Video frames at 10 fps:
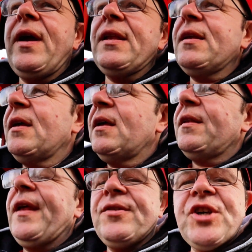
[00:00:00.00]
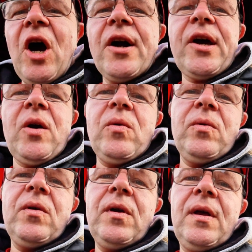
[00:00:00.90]
in Ninjago
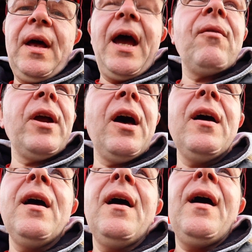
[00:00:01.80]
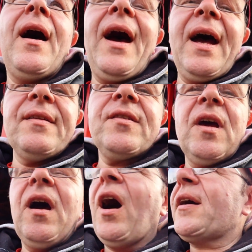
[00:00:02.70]
area and
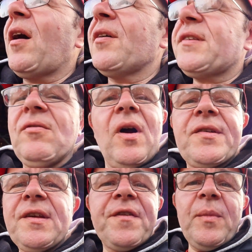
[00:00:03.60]
I can't see Roxie from